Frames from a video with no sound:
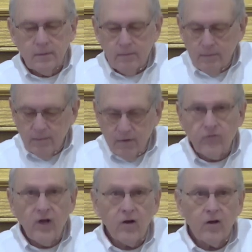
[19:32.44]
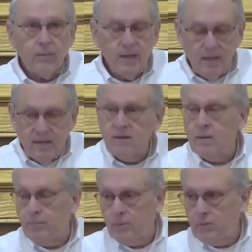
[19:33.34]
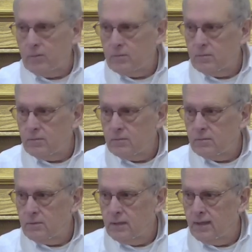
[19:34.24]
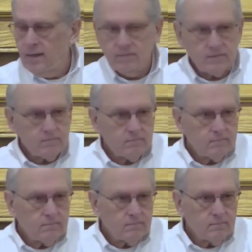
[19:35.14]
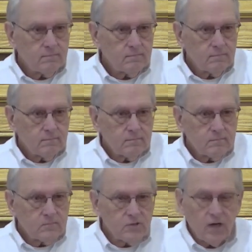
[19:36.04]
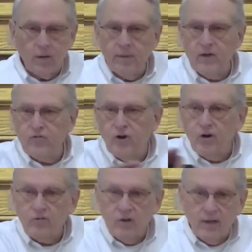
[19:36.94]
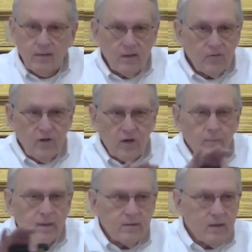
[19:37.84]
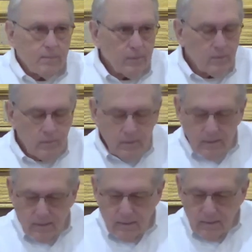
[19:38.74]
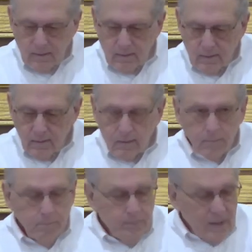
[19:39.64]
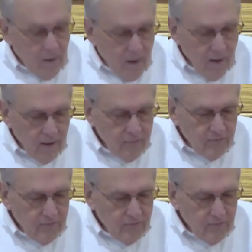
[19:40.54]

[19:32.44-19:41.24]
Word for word: there's not going to be any temple in heaven. There's not going to be a church like this, not going to be a temple, because